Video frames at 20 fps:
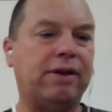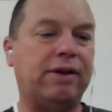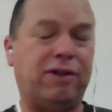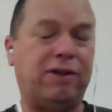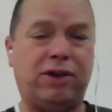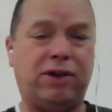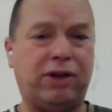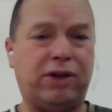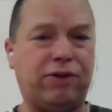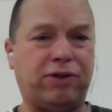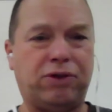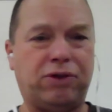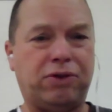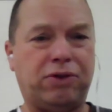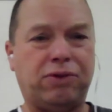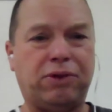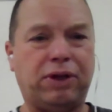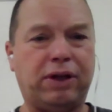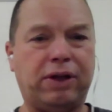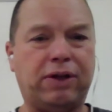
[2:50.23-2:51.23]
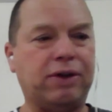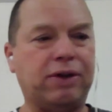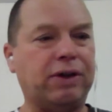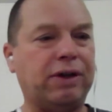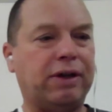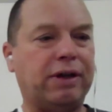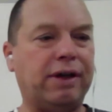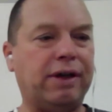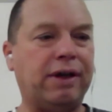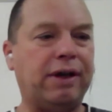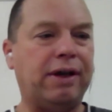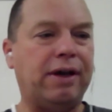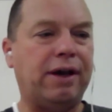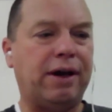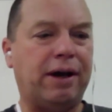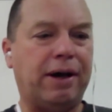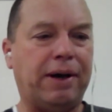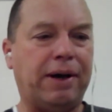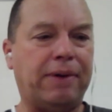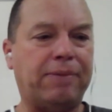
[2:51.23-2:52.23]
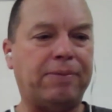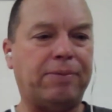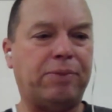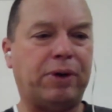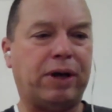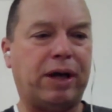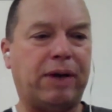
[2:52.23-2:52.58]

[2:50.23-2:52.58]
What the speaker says: You guys are doing really good. But